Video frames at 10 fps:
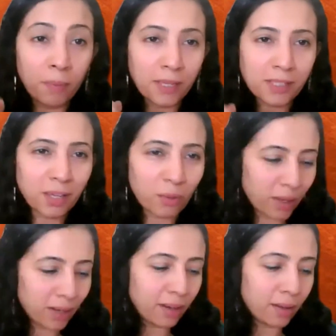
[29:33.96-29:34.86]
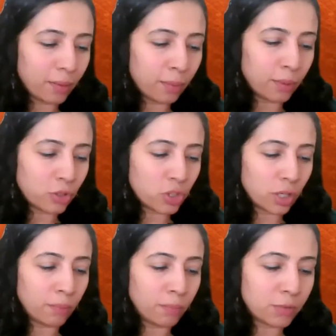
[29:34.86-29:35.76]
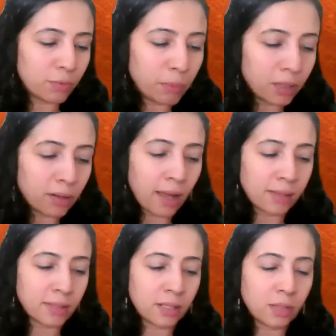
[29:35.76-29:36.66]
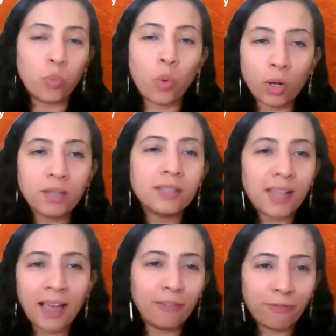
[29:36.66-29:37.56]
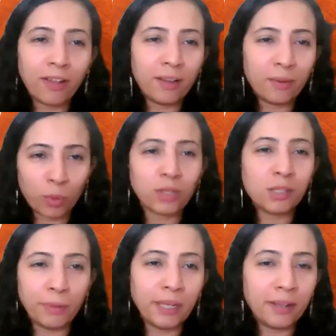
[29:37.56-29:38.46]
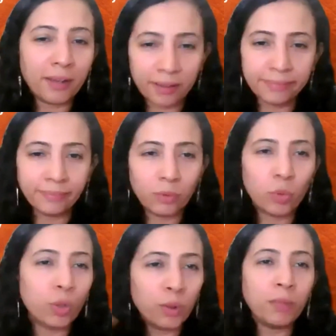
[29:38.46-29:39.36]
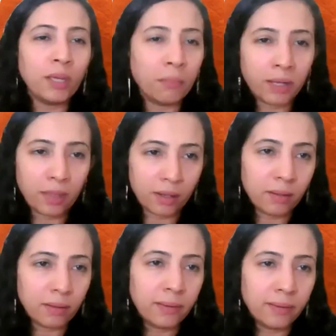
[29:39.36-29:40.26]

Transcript: basic one, which Biswamitra asks us: what is alpha? What is beta? What do we mean by that?